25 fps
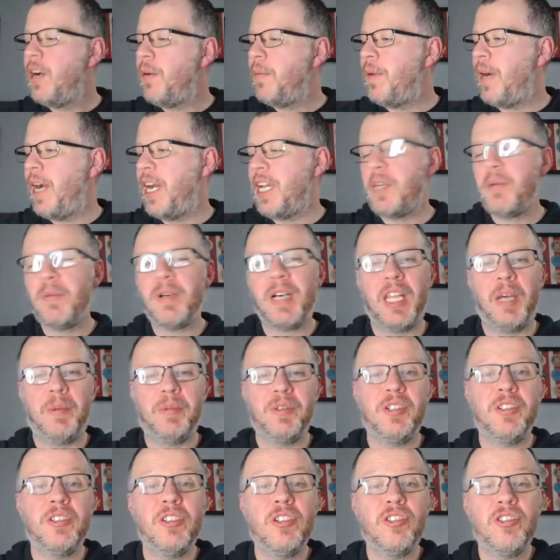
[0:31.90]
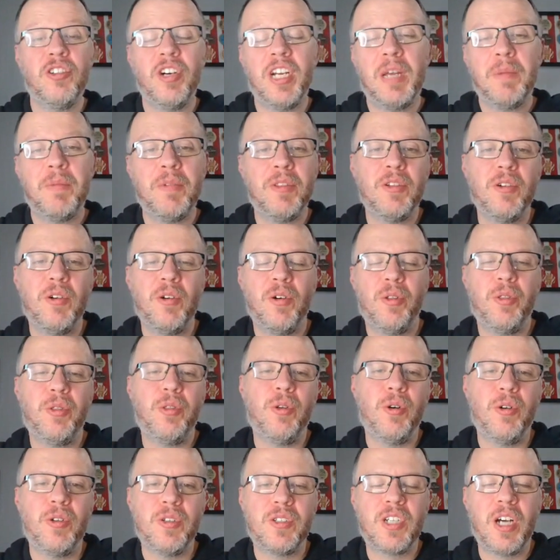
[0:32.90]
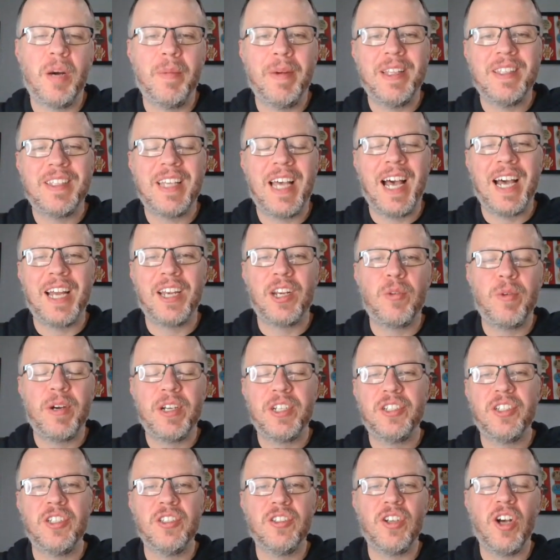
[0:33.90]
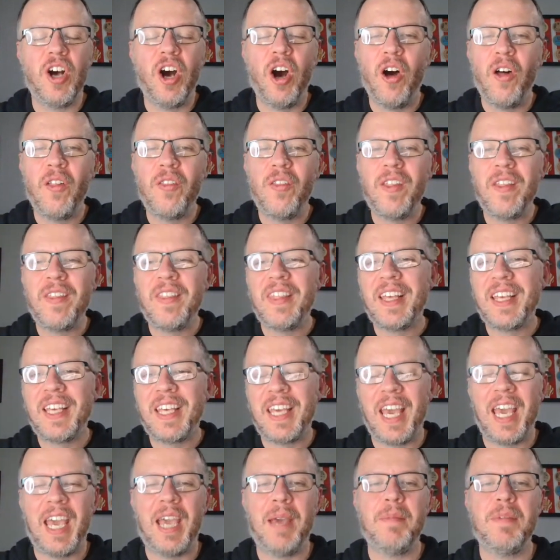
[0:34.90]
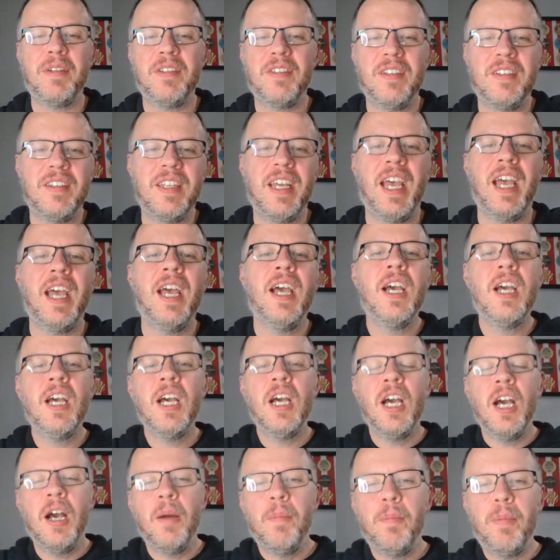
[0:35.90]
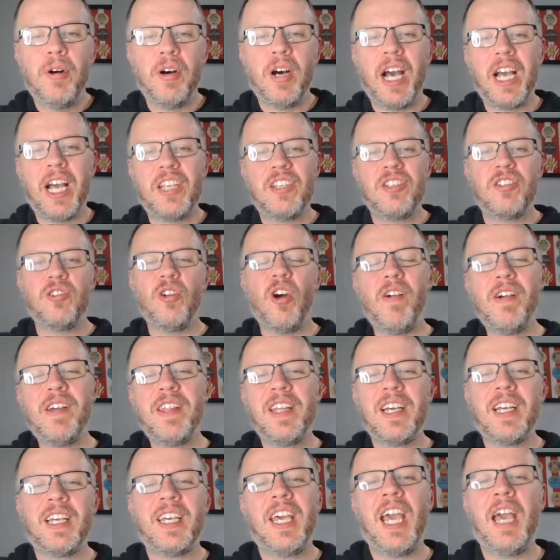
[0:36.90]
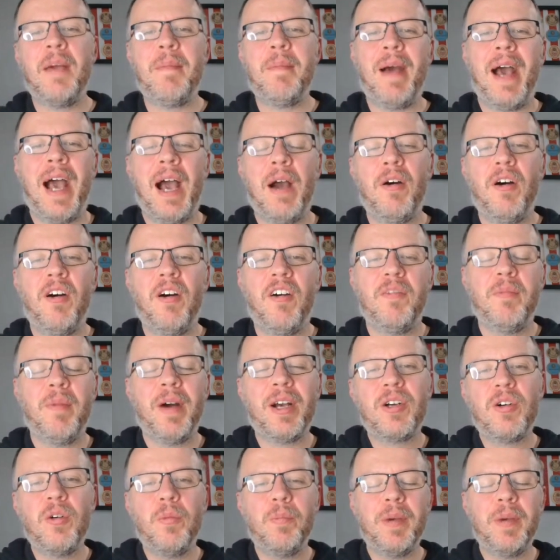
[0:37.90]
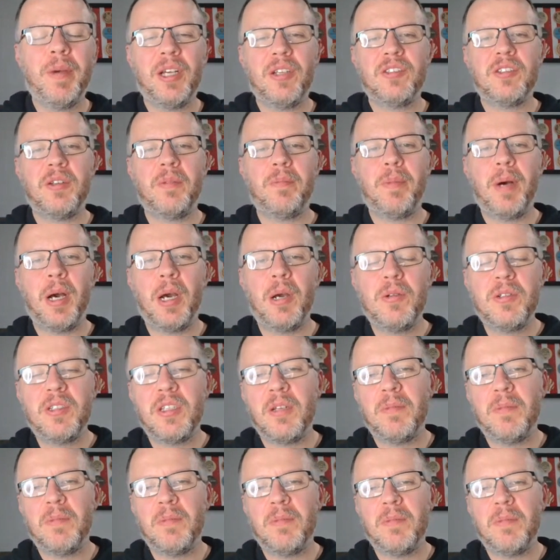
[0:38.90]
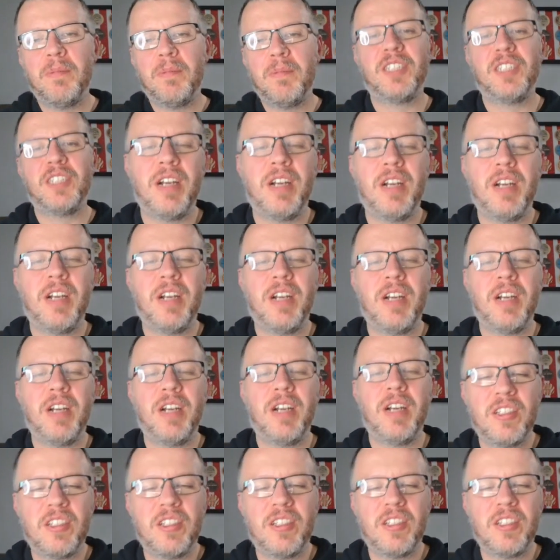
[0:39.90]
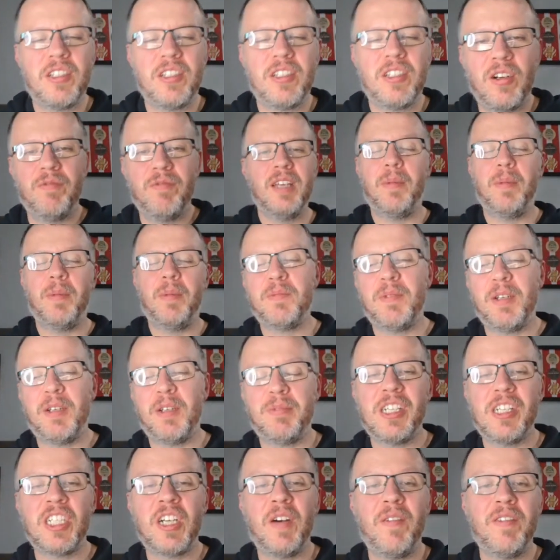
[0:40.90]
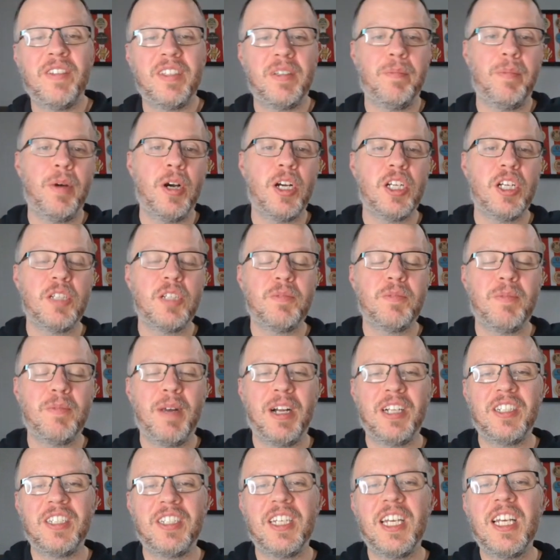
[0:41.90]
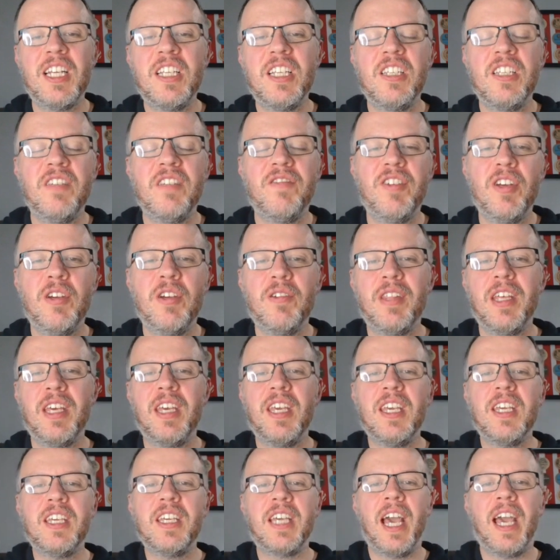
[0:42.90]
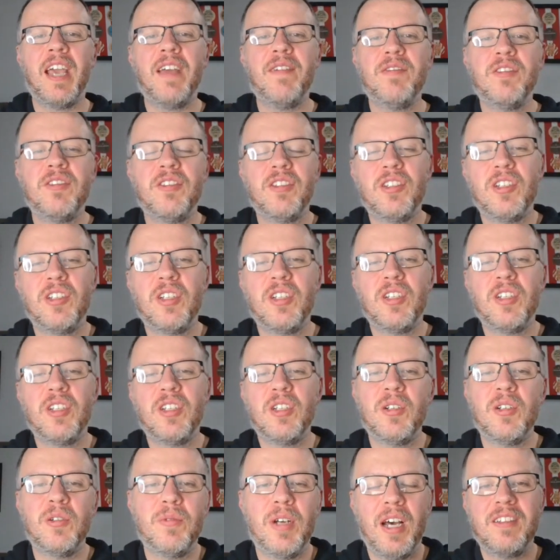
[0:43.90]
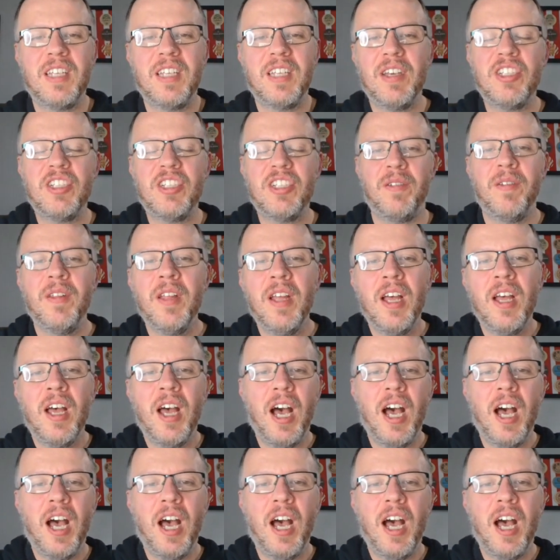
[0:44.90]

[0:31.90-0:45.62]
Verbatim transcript: where you will get the opportunity to join in with your thoughts, comments and questions on the game today. But a story that came out of Michael Beale's post-match press conference, post-match press conference and post-match interview that he gave to the TV channel,